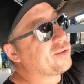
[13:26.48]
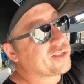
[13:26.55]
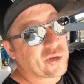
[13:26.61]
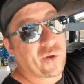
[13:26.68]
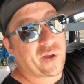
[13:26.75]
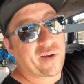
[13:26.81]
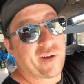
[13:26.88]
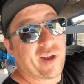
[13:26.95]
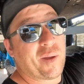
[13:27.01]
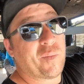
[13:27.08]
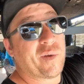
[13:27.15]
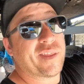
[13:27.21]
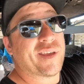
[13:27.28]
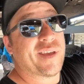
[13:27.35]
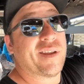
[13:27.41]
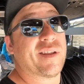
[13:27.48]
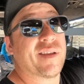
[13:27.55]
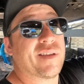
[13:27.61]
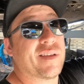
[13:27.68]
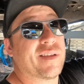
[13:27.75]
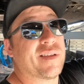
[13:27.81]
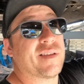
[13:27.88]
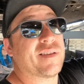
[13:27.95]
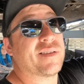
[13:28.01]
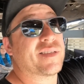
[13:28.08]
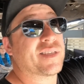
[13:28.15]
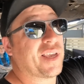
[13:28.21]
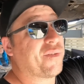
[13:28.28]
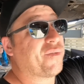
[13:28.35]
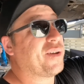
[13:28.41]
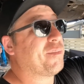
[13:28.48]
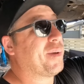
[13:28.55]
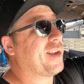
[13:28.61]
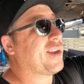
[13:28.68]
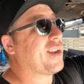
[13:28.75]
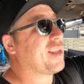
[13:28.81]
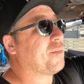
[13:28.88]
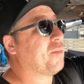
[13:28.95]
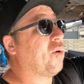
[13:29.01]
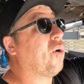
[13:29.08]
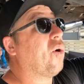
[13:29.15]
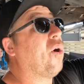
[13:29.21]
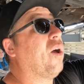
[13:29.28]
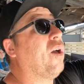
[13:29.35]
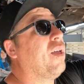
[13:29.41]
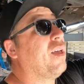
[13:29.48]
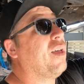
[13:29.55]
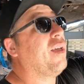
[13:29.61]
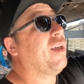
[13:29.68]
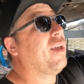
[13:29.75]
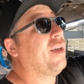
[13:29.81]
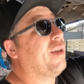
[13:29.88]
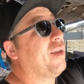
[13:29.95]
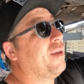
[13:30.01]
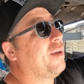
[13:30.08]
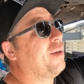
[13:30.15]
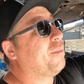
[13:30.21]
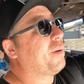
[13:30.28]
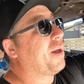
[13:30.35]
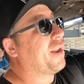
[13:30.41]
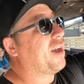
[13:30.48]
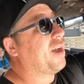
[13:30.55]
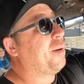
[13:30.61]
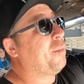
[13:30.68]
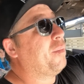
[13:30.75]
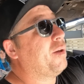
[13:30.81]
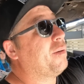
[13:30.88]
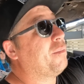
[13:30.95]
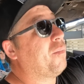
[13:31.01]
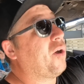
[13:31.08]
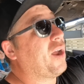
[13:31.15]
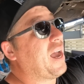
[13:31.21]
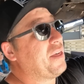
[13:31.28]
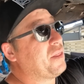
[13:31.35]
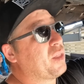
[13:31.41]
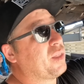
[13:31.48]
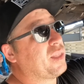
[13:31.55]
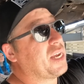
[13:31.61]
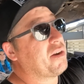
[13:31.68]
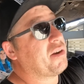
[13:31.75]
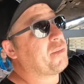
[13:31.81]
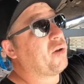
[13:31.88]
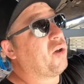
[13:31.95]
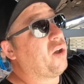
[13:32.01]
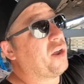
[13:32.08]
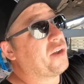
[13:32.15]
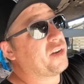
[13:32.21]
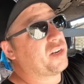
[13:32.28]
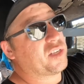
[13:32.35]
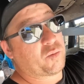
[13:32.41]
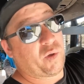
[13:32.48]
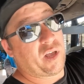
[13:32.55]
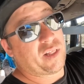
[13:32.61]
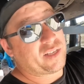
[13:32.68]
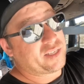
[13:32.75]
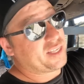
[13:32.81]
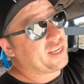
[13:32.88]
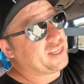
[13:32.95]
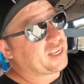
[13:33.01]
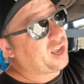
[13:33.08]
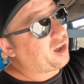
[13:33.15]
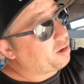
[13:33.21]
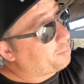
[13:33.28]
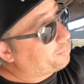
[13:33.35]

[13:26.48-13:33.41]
toy around with it, see if we bend any more. But my other theory behind it as well is these are a